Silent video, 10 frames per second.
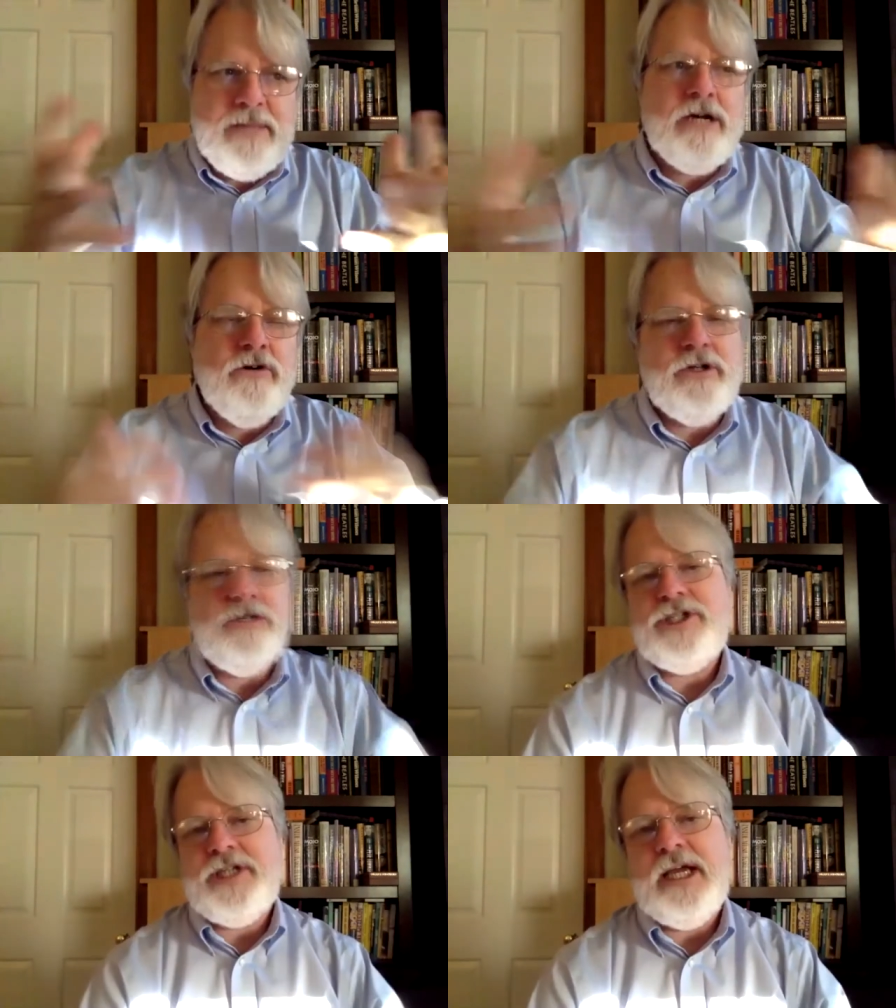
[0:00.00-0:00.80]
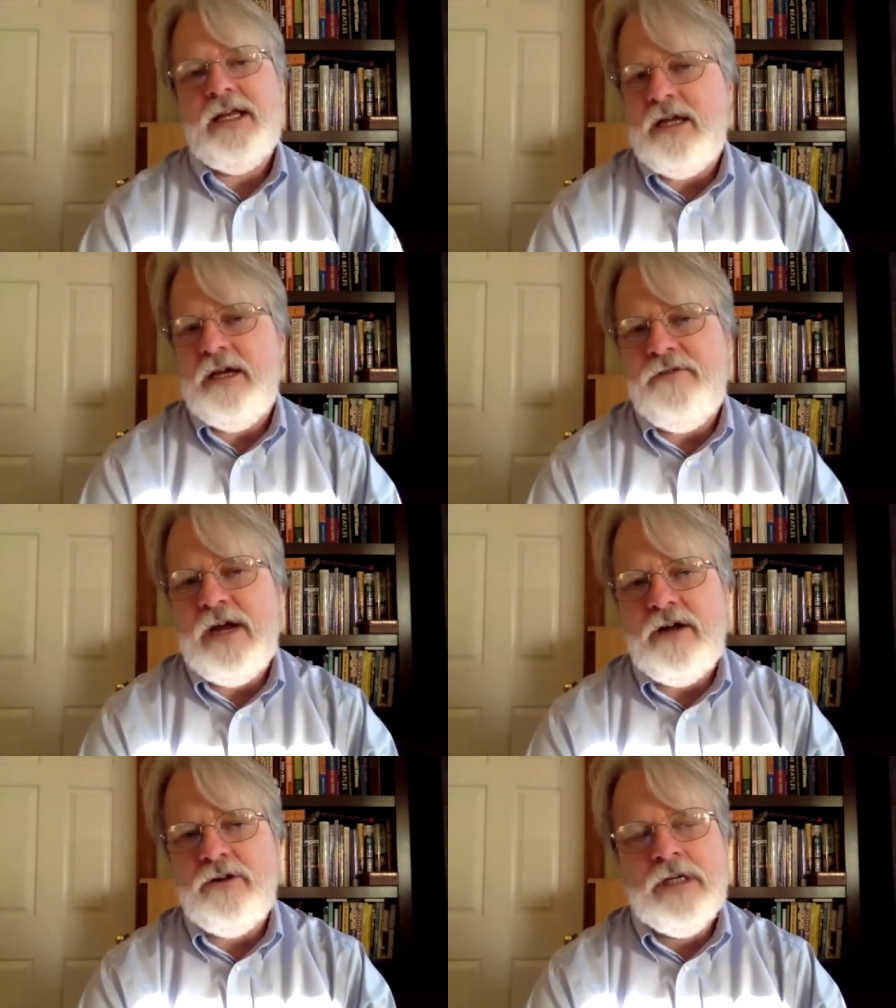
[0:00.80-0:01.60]
bigger understanding of
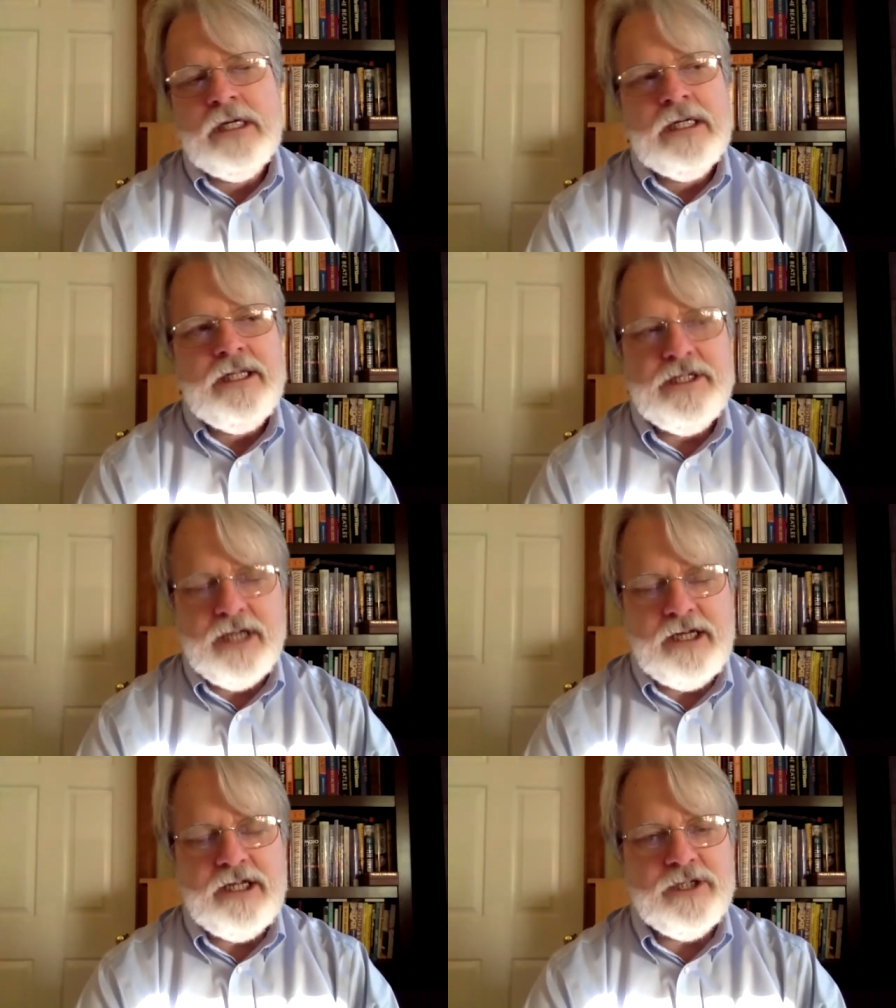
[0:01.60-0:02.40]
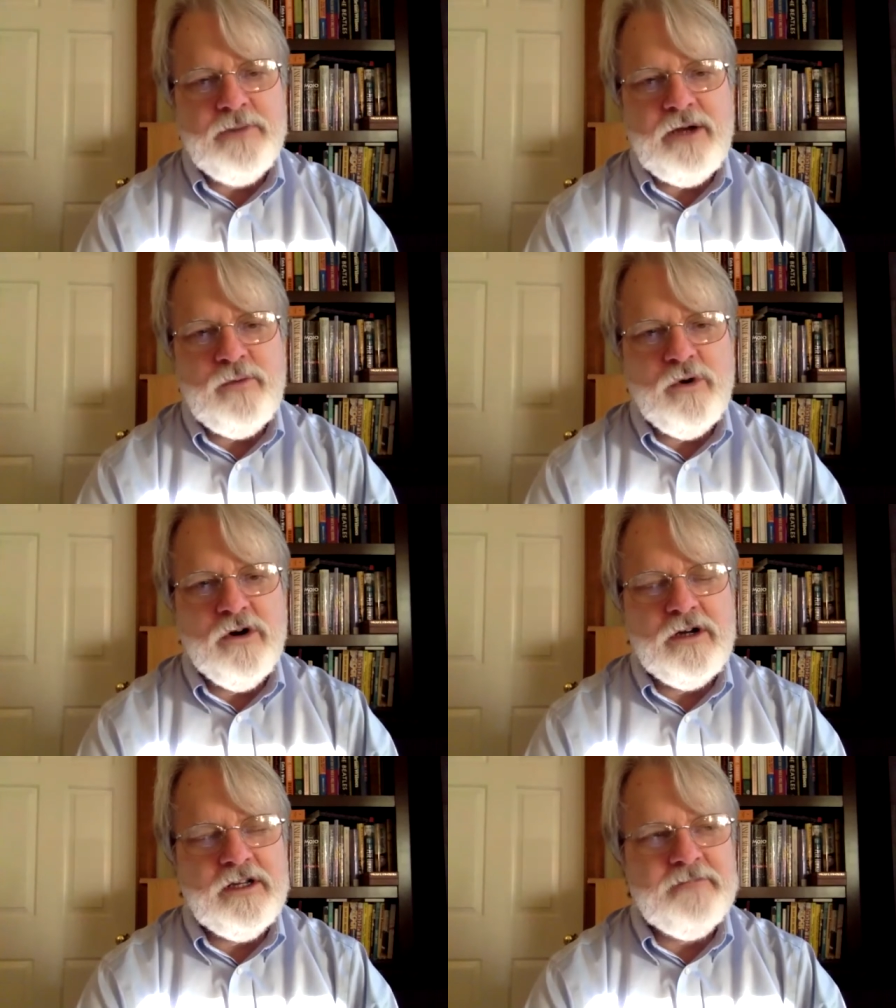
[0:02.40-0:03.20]
how these ideas might work.